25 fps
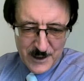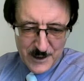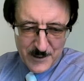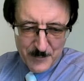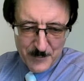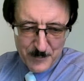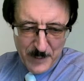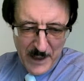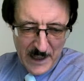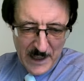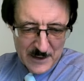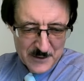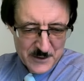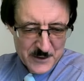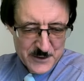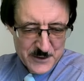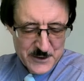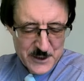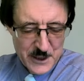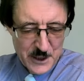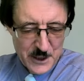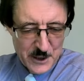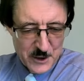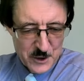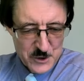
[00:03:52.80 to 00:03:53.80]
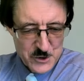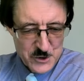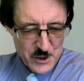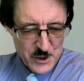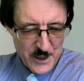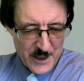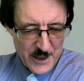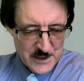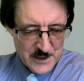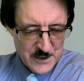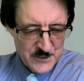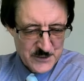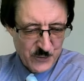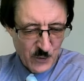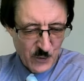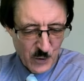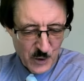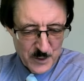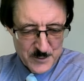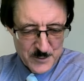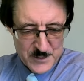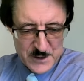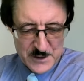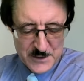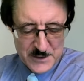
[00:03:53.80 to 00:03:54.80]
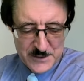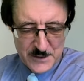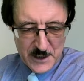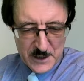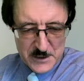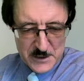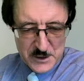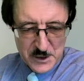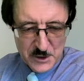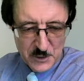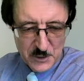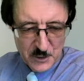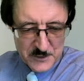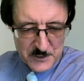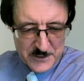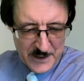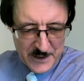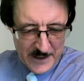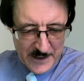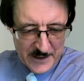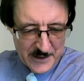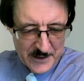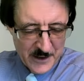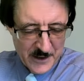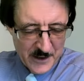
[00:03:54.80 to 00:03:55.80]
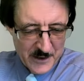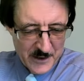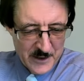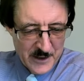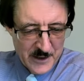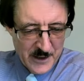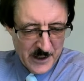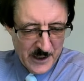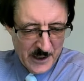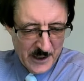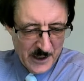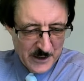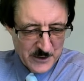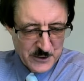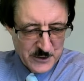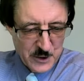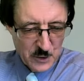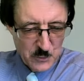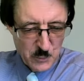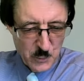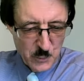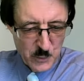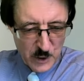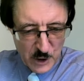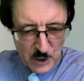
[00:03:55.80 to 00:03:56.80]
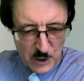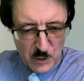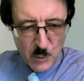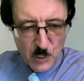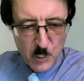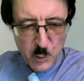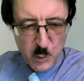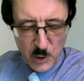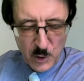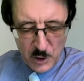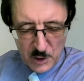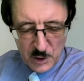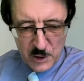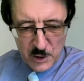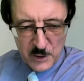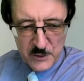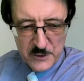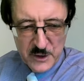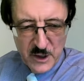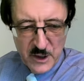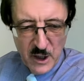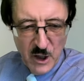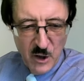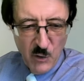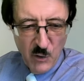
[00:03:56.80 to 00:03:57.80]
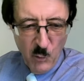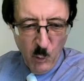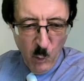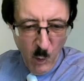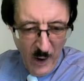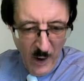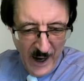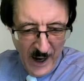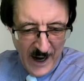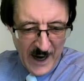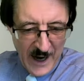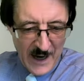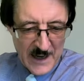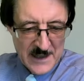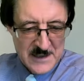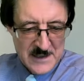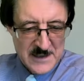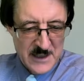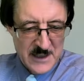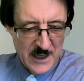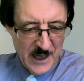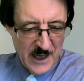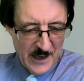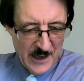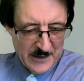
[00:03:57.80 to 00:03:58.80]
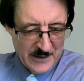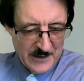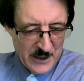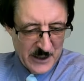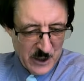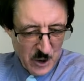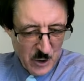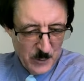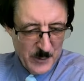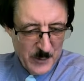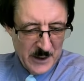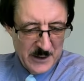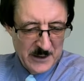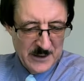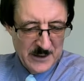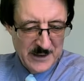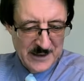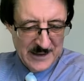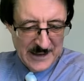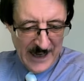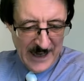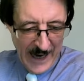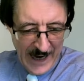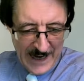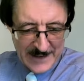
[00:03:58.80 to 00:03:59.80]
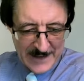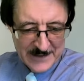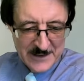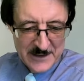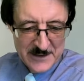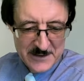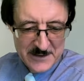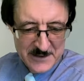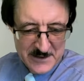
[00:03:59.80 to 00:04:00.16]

Palantir transforms digital data into real world, wise, and human guided